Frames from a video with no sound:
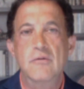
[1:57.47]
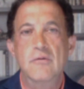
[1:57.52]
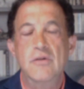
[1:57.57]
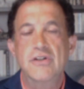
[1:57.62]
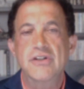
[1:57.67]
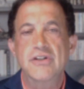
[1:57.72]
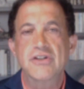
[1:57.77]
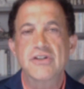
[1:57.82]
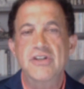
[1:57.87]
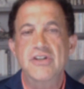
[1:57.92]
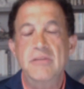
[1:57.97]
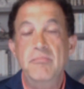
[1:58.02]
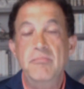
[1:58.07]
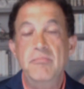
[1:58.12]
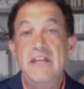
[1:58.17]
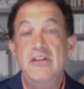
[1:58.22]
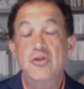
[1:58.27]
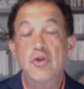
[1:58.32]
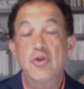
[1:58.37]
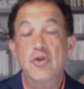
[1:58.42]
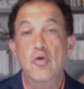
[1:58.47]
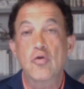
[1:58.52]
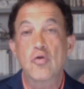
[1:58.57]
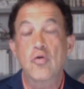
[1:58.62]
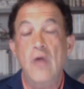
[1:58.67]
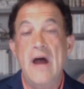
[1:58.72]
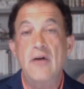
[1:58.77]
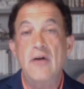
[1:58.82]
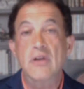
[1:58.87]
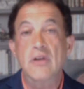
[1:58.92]
which is she beat Joe
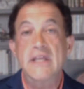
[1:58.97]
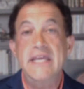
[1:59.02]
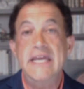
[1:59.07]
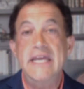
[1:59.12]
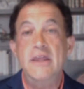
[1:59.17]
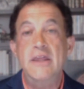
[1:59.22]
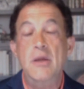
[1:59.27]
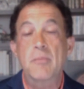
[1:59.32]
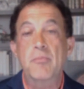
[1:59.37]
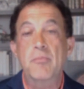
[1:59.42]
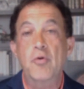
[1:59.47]
Crowley in the